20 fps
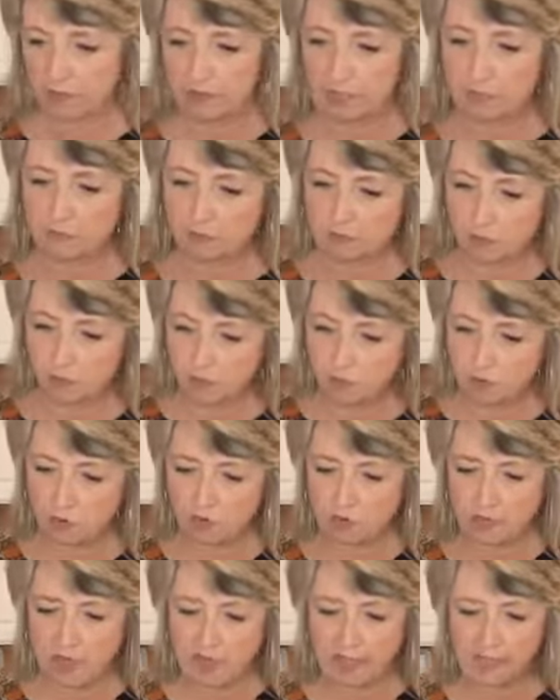that was
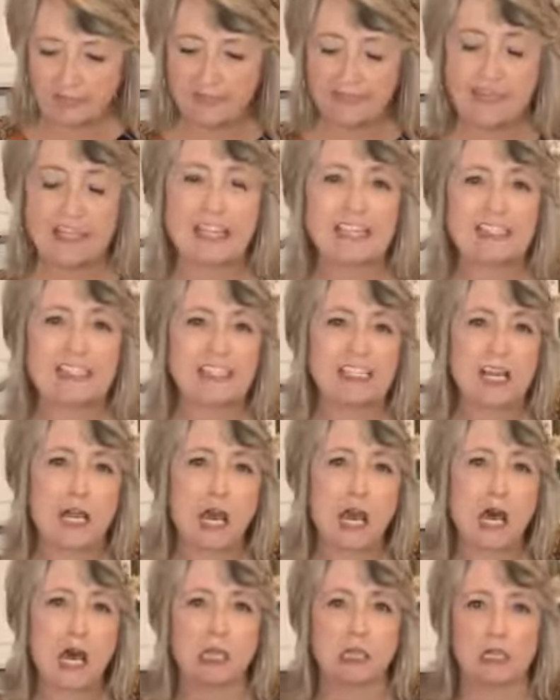more like these
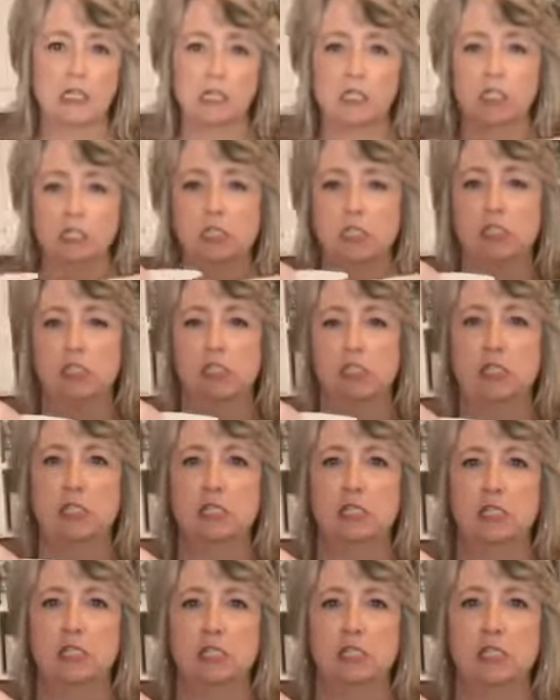
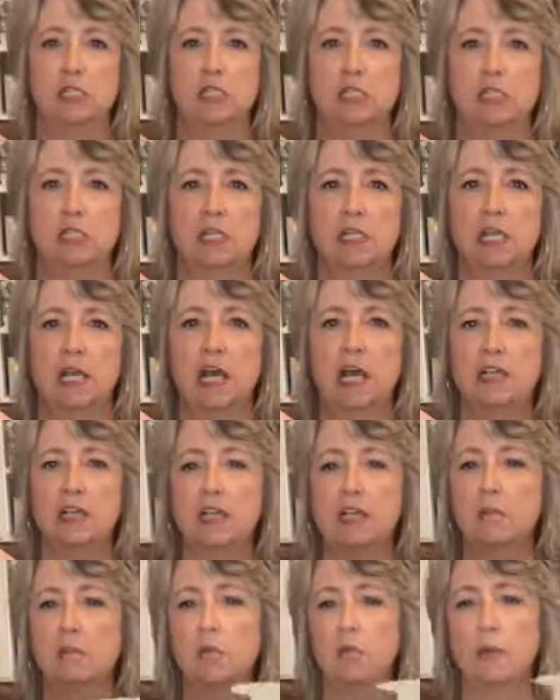colors. A
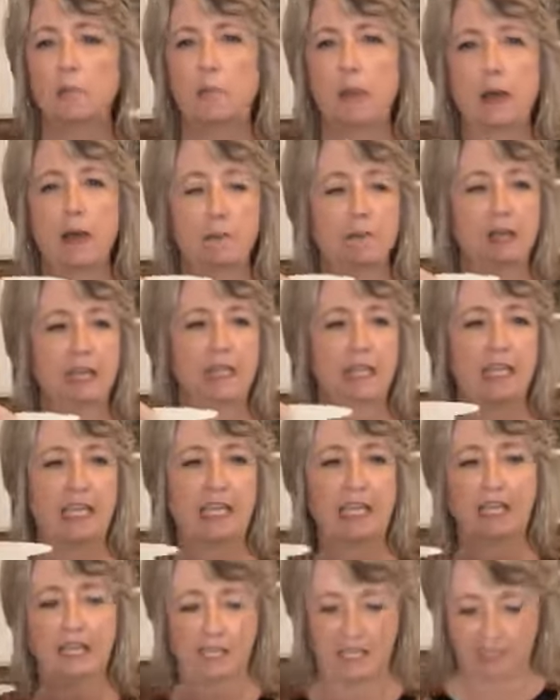little more
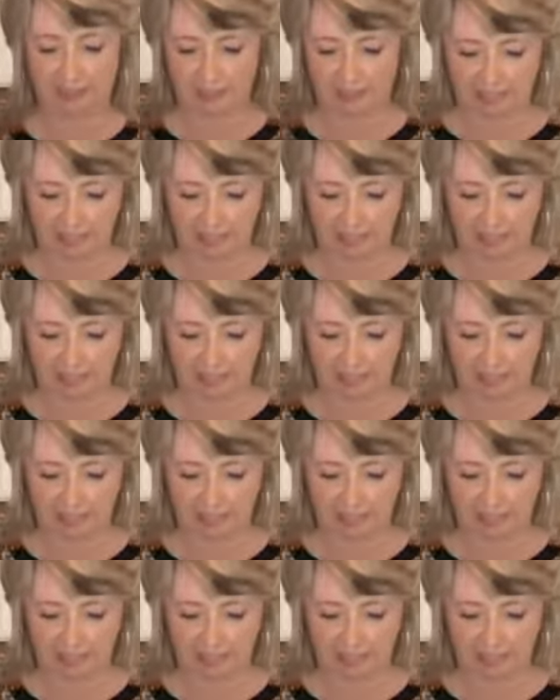pumpkiny and